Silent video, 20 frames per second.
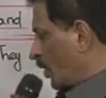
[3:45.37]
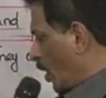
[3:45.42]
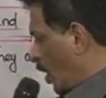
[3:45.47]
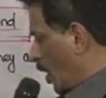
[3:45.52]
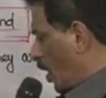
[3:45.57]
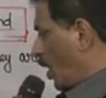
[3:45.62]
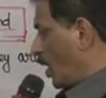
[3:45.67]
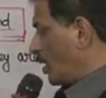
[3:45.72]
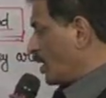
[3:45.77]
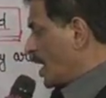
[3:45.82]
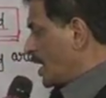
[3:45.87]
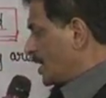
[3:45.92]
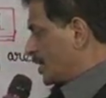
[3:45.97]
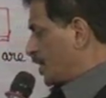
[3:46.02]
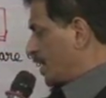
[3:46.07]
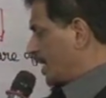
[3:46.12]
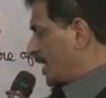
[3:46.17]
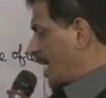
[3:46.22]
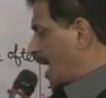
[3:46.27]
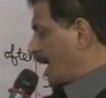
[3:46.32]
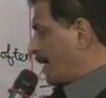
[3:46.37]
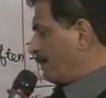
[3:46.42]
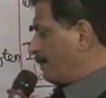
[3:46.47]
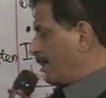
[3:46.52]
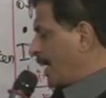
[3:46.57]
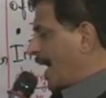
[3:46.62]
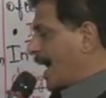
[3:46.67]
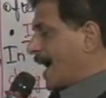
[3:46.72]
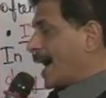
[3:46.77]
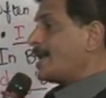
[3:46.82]
Or she can't
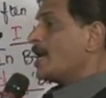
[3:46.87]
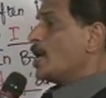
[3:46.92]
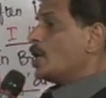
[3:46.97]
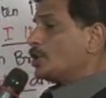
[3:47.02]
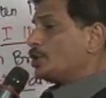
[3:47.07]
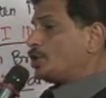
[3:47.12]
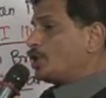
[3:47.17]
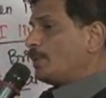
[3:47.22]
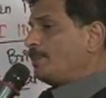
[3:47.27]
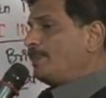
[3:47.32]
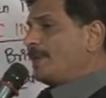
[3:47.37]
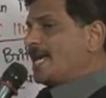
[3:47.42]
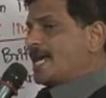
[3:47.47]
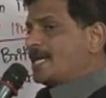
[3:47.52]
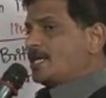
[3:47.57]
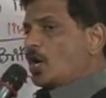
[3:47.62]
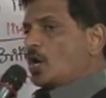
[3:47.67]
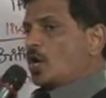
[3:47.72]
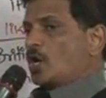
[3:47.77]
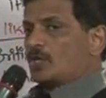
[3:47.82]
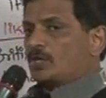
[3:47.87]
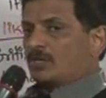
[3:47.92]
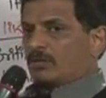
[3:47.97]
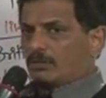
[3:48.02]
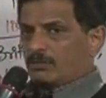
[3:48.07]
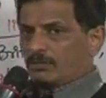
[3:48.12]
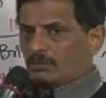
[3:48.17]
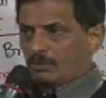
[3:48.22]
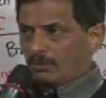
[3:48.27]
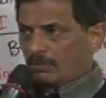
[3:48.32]
bear to be
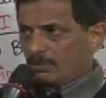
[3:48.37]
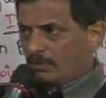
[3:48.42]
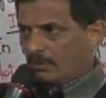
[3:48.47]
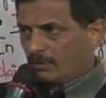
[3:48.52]
alone.